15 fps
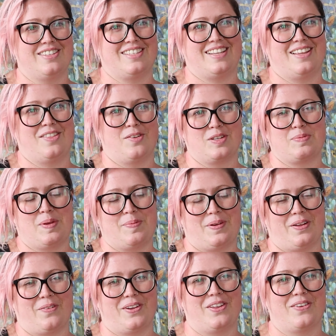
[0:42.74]
to see those
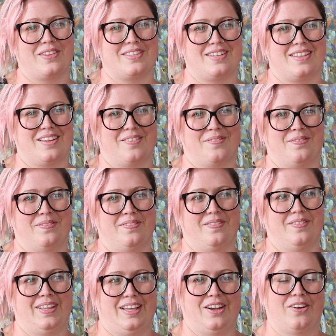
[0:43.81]
people when you can see them
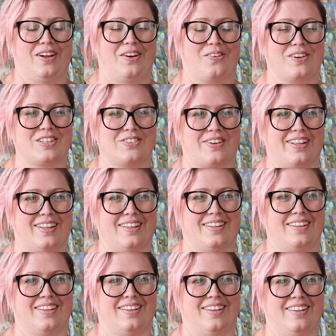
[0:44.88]
here in Orangeville.
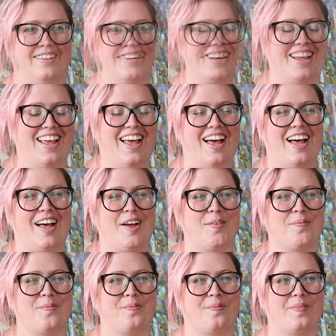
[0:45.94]

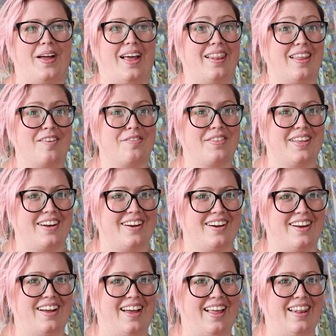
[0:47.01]
Um, I love theater.
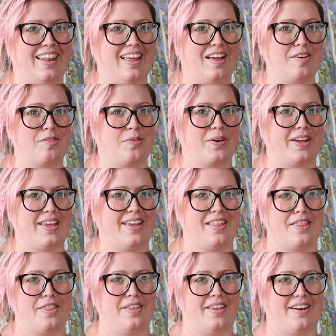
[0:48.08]
I love working in
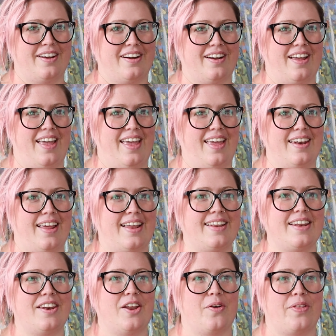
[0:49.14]
theater, and I
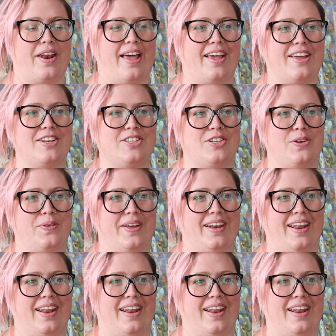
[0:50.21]
didn't know that I could do